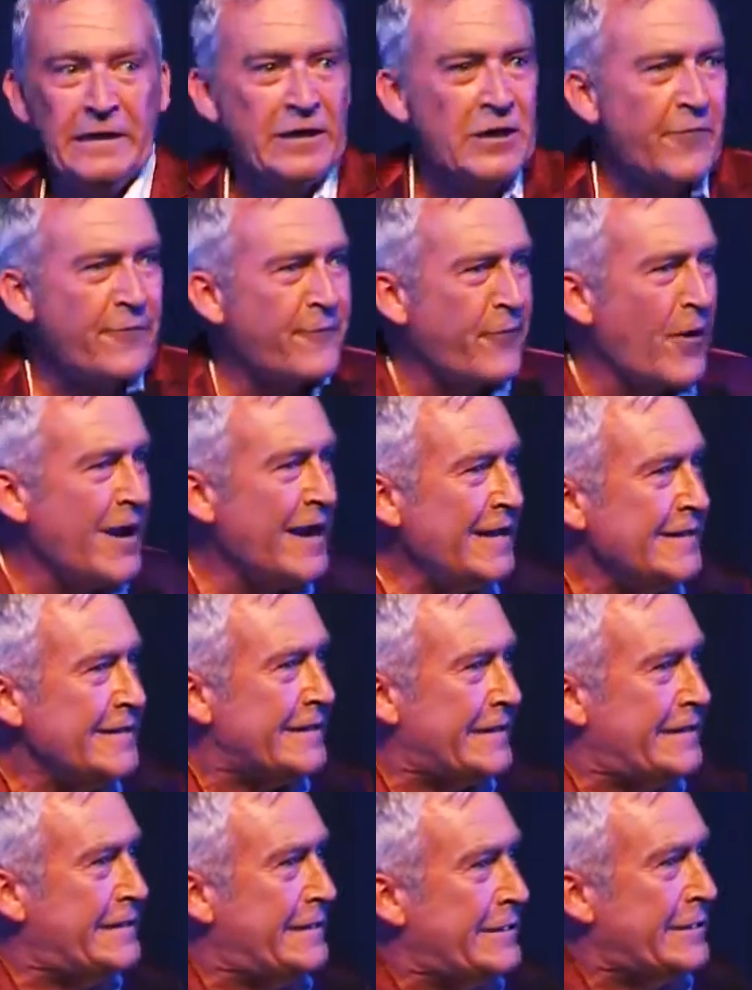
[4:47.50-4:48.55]
You're
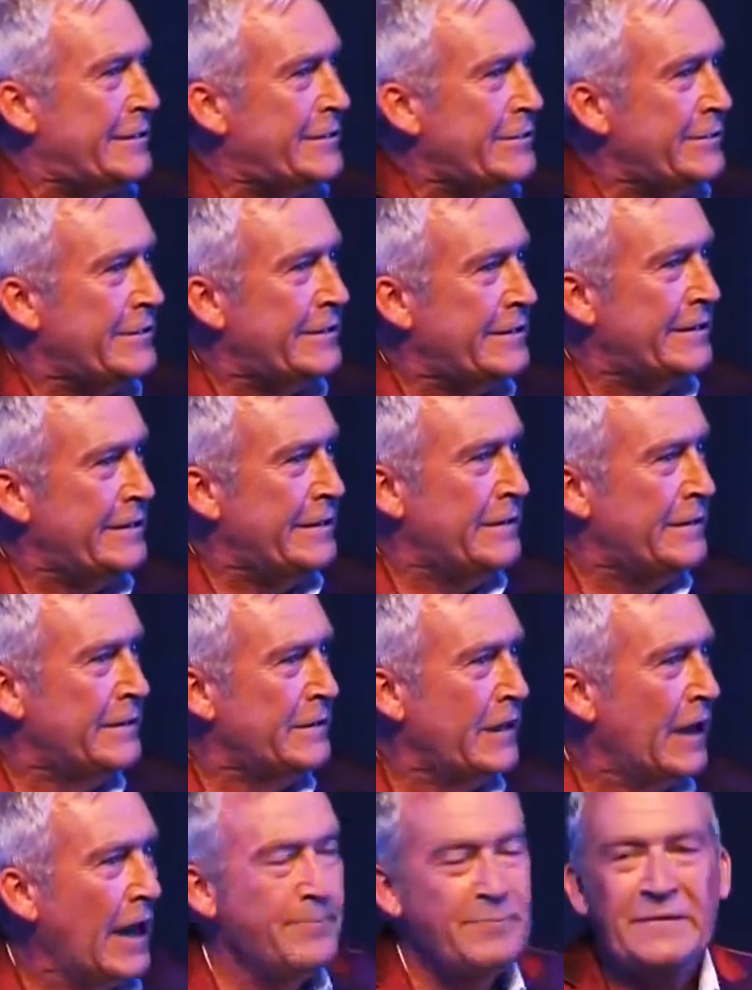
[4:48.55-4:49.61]
frightened.
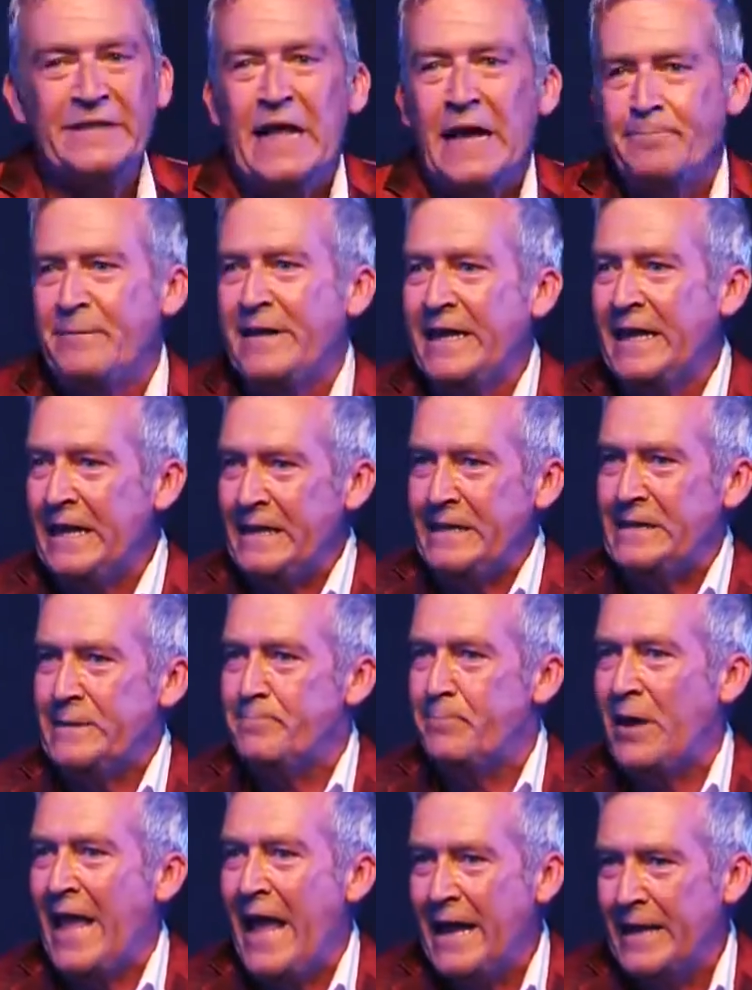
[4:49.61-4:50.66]
I'm killing the
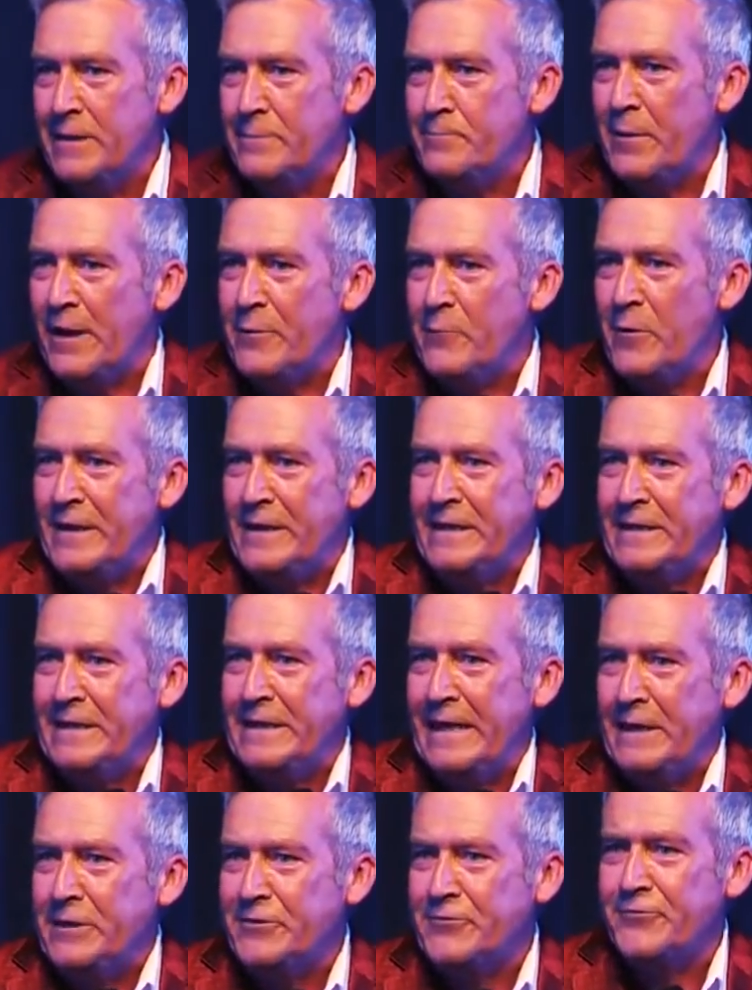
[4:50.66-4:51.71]
planet by wanting to
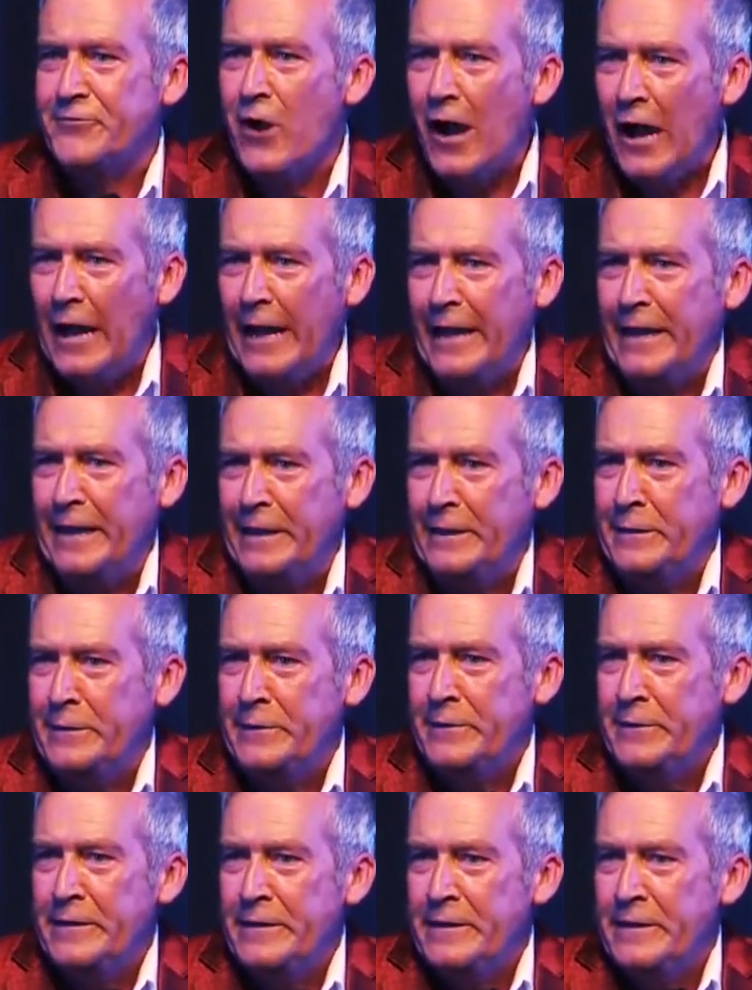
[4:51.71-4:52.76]
get dry.
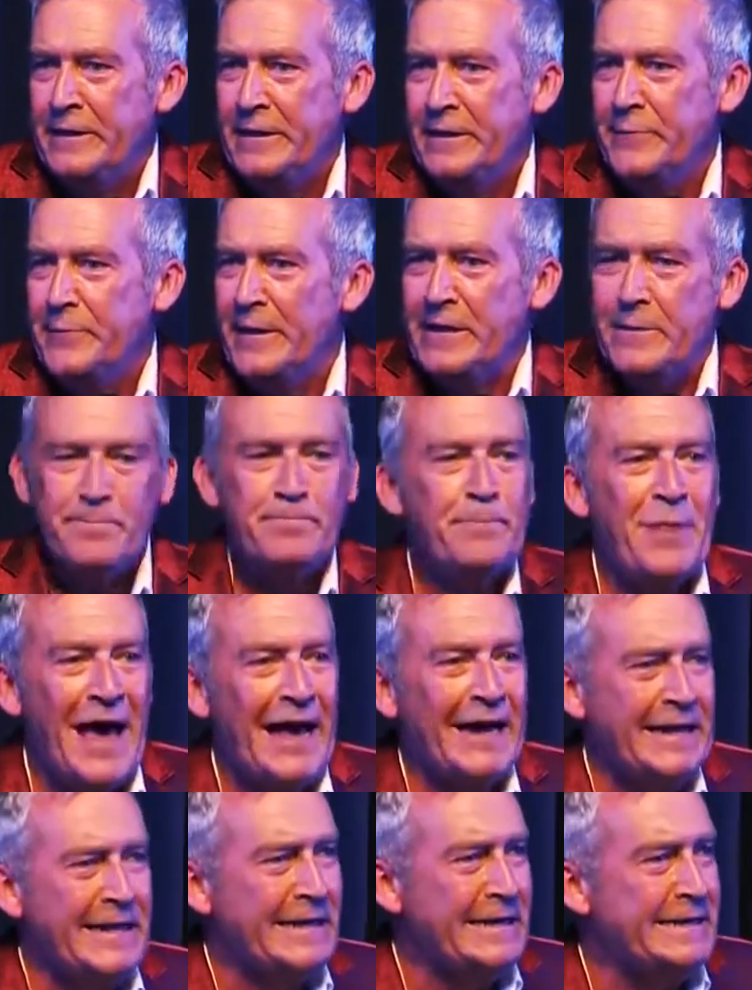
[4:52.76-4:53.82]
You wind up
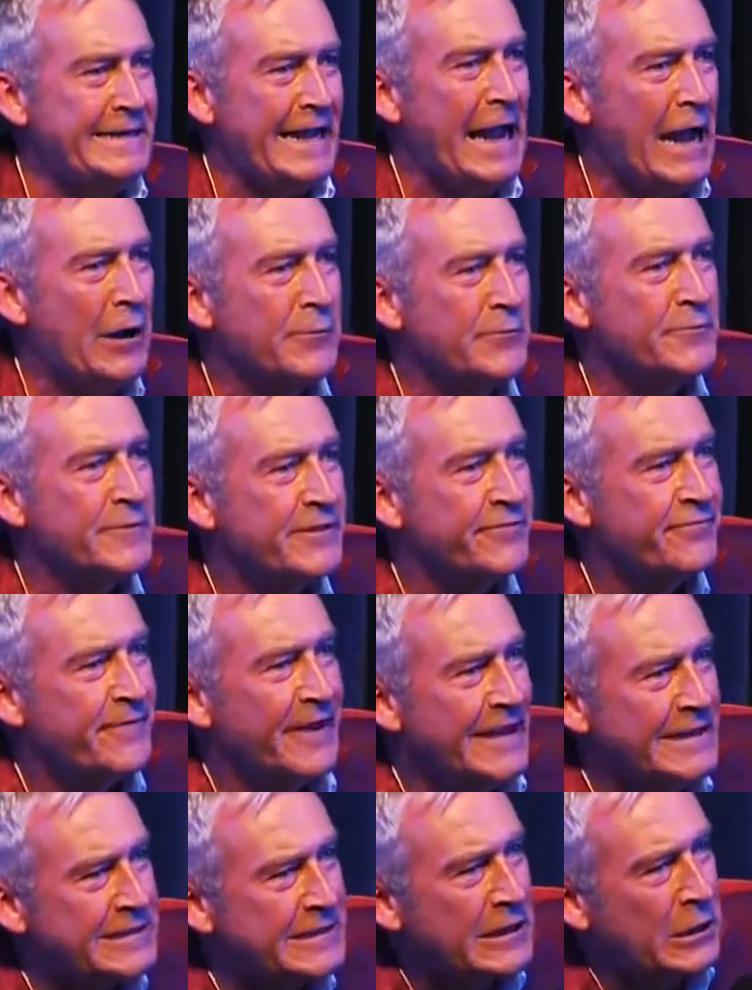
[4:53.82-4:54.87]
patting down with a
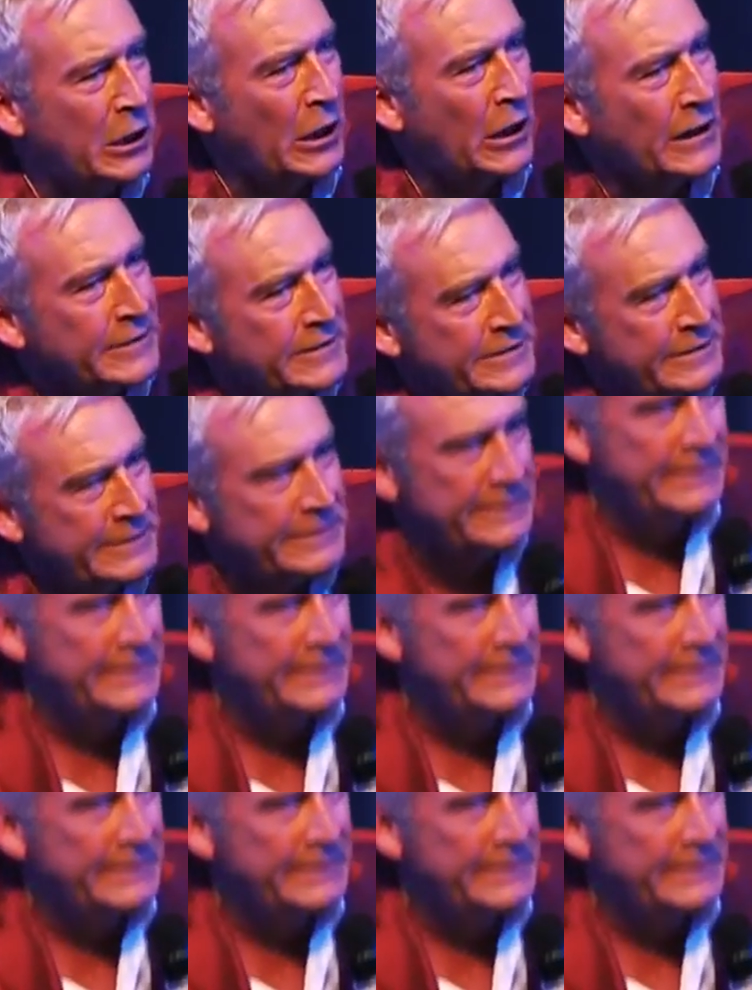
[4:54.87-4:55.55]
face cloth.